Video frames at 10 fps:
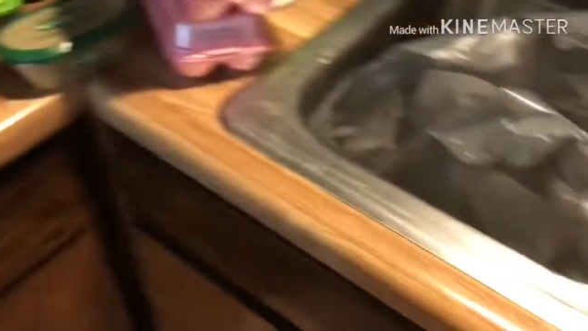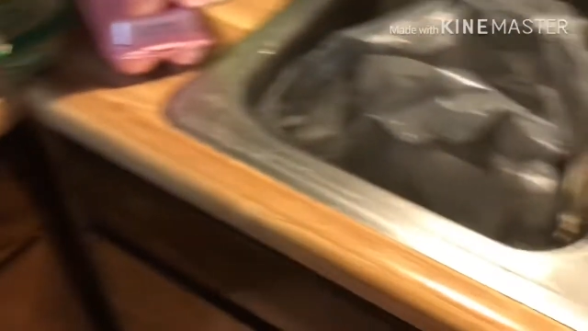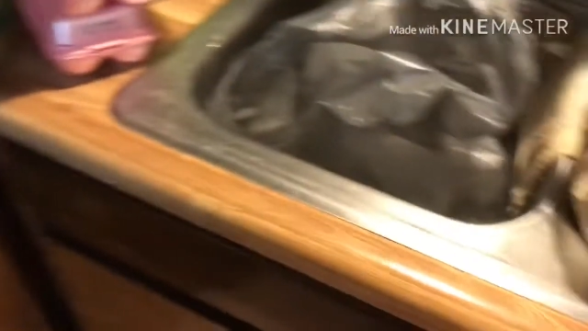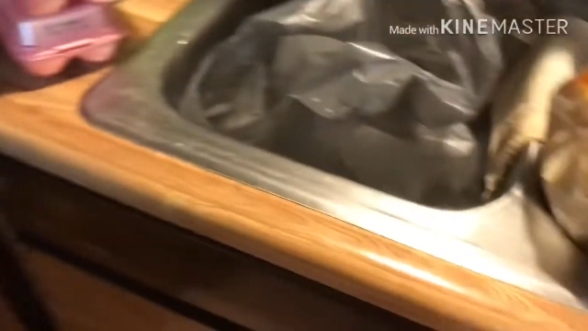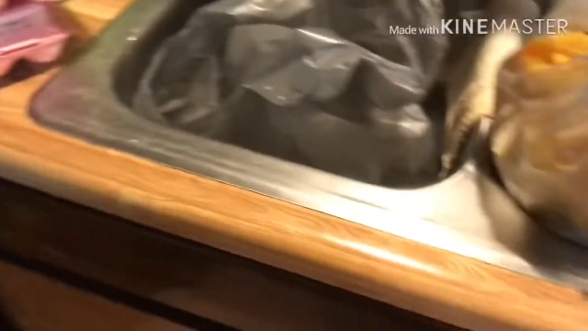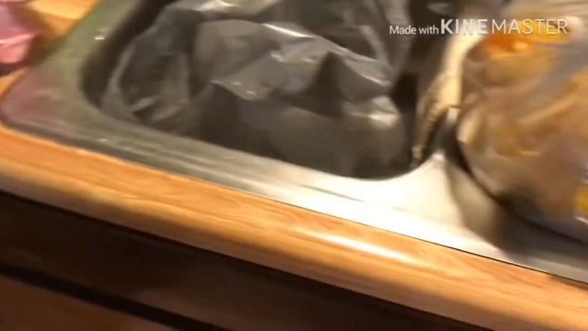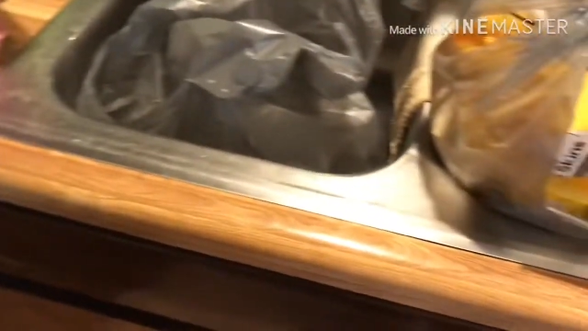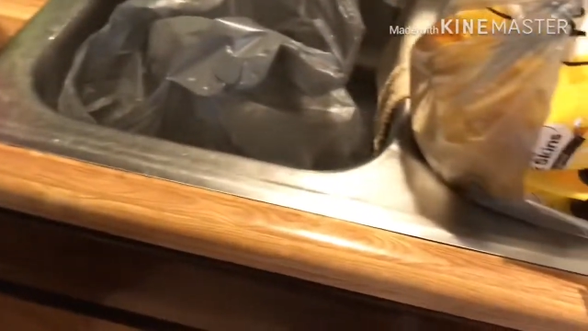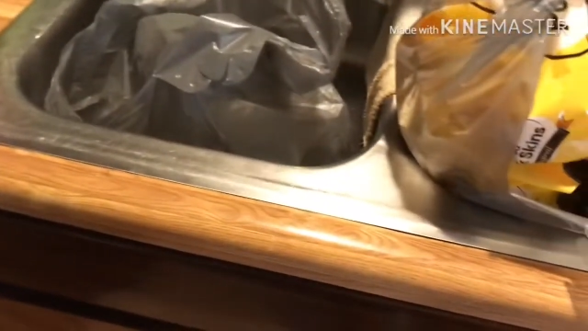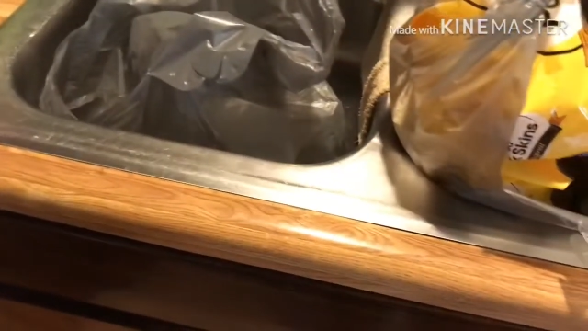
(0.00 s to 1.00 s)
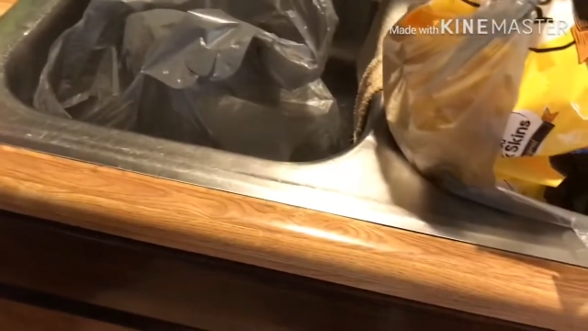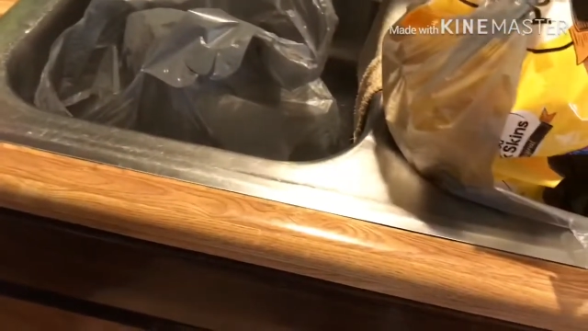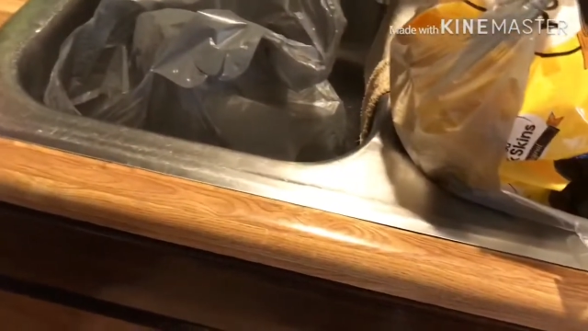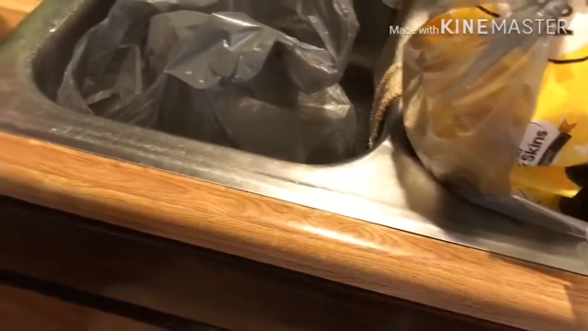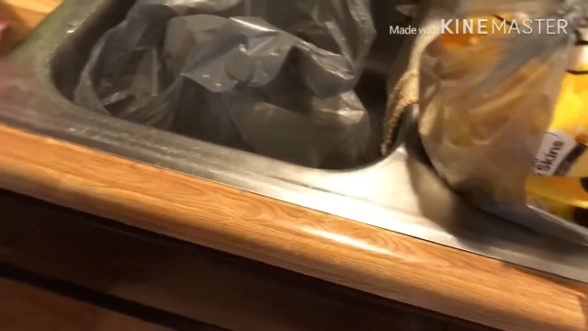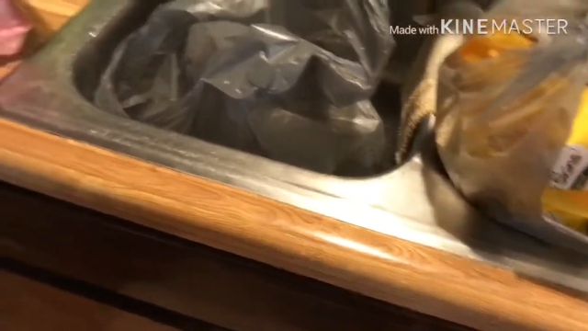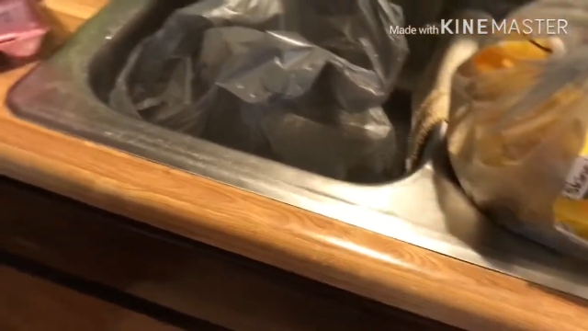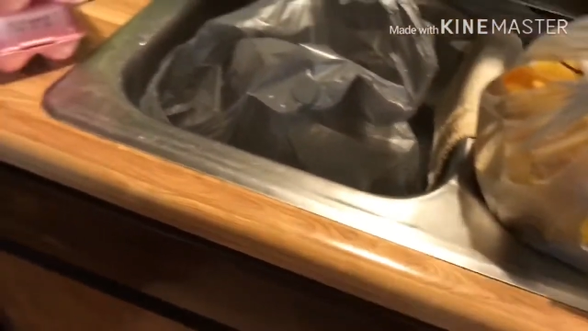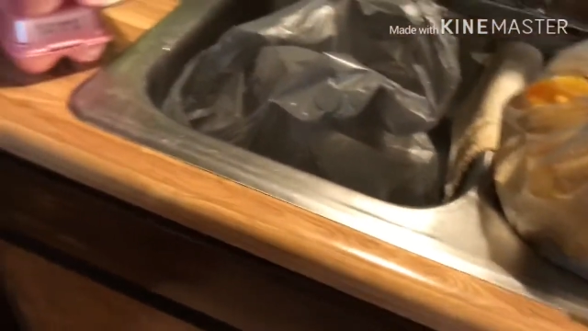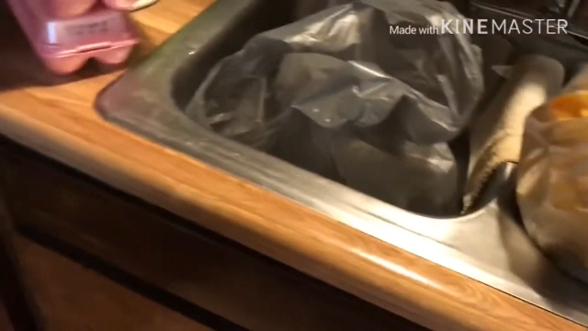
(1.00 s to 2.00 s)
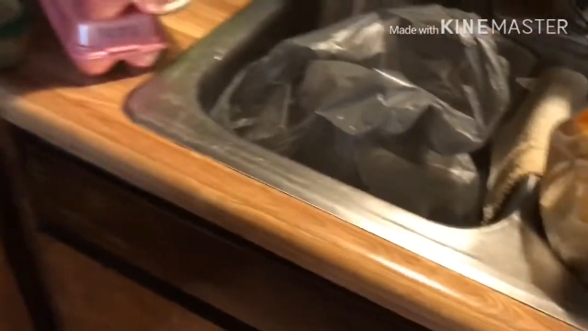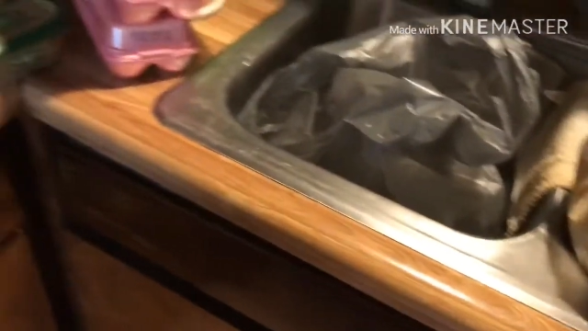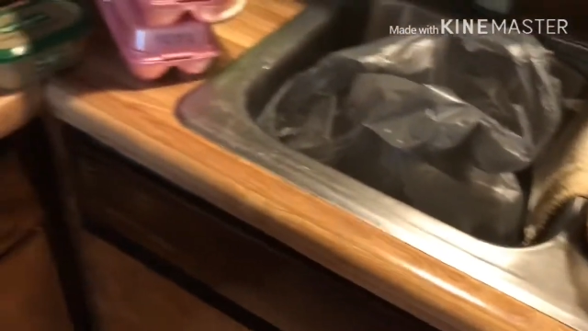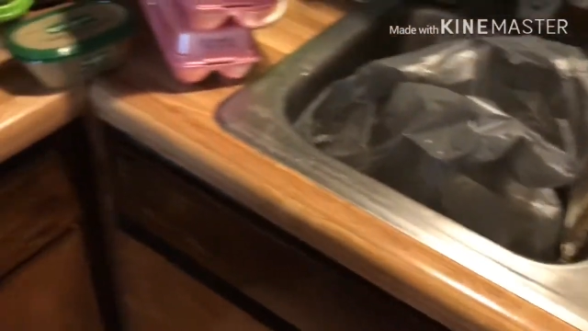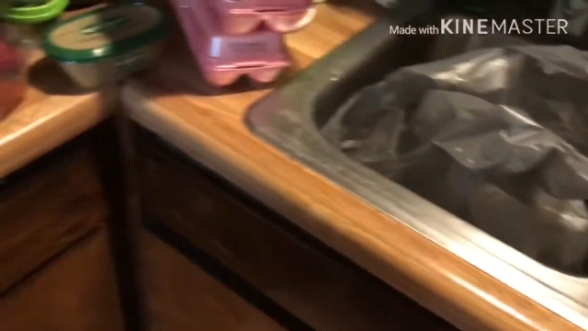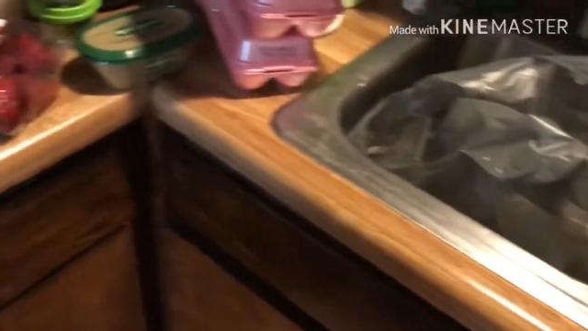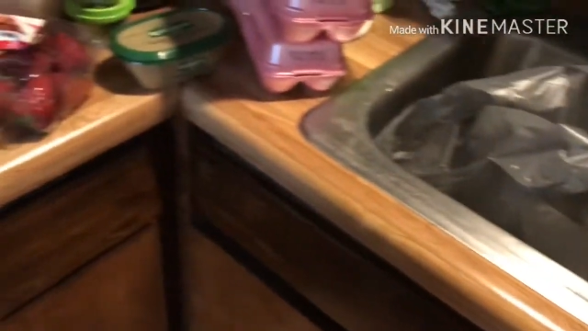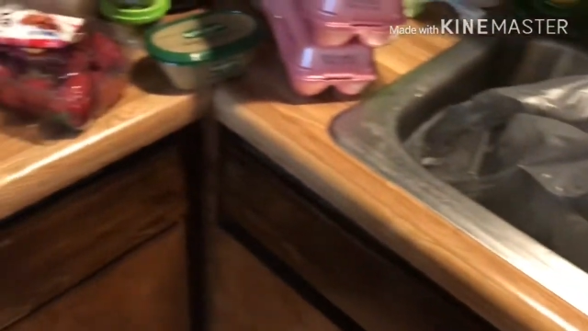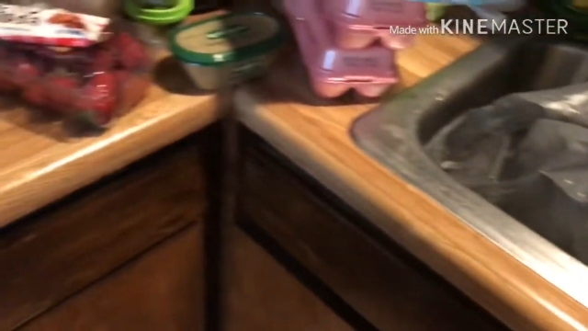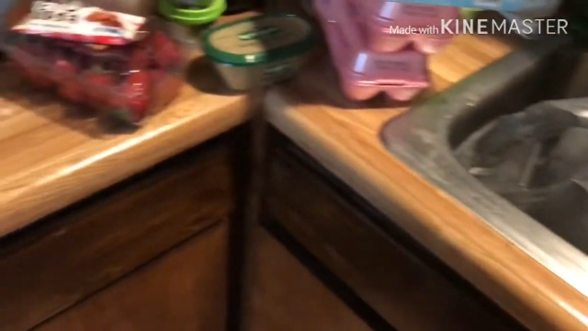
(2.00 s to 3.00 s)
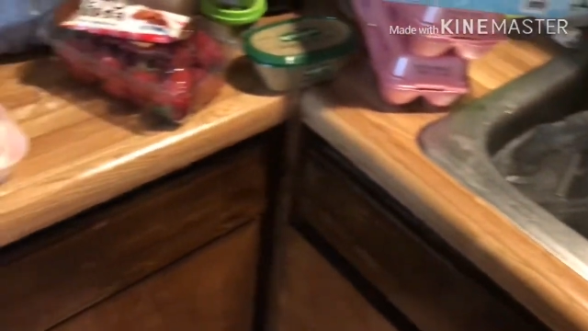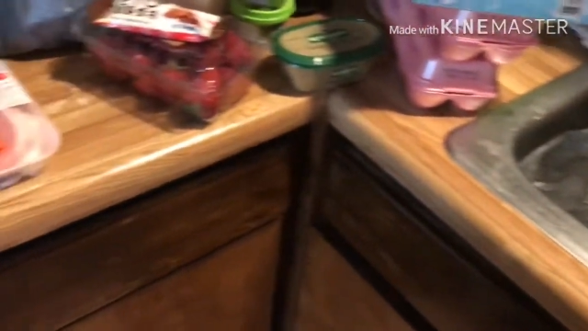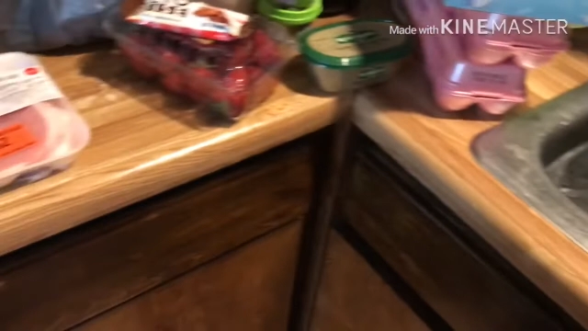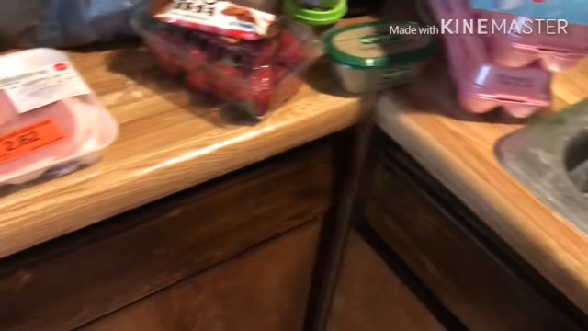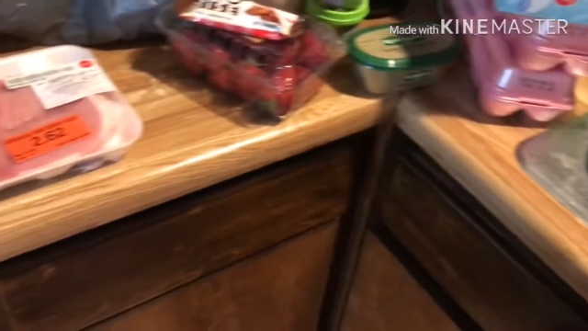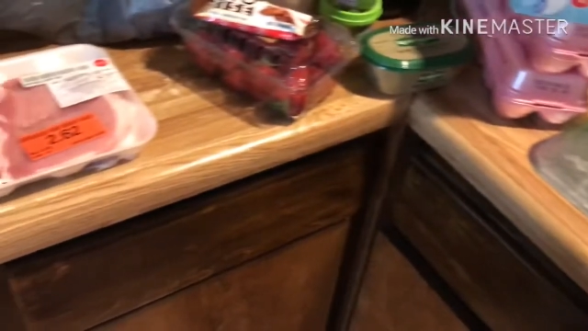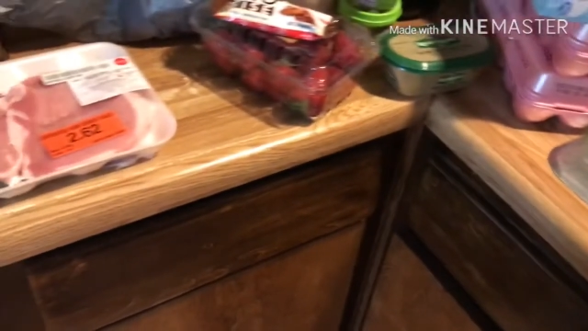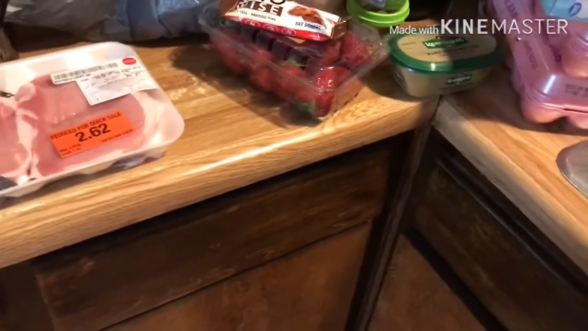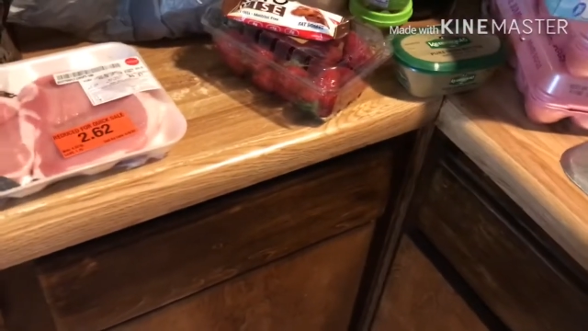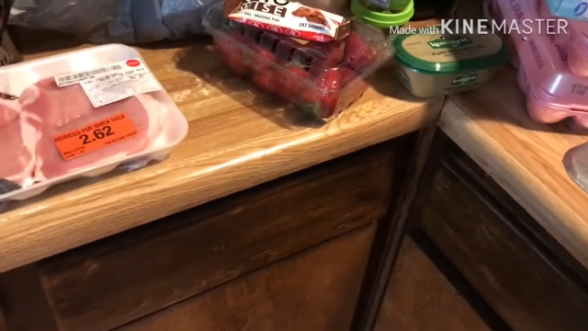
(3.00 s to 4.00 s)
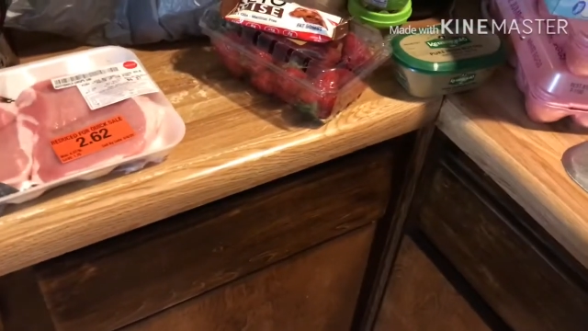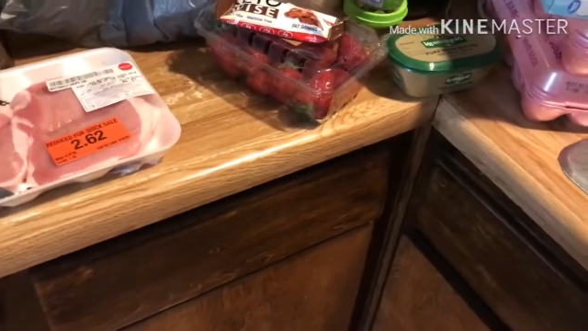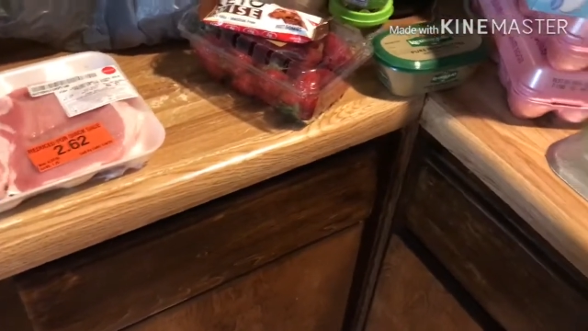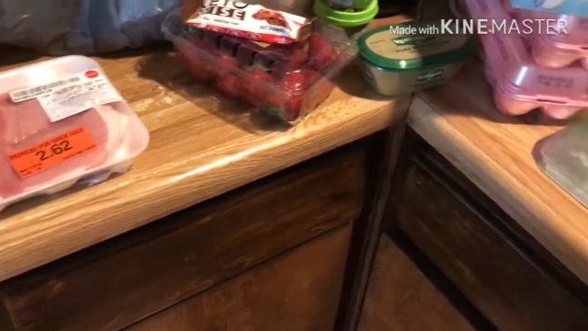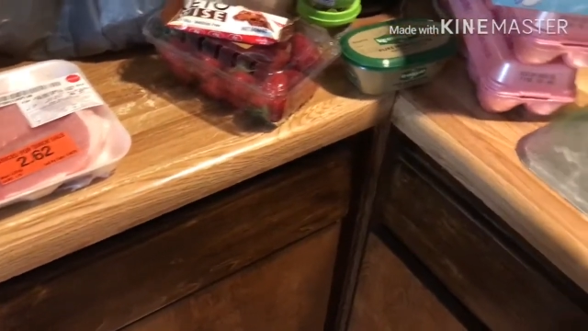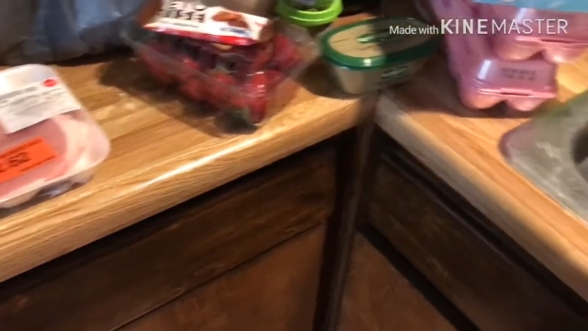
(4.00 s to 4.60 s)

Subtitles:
Nobody's mouth can be seen.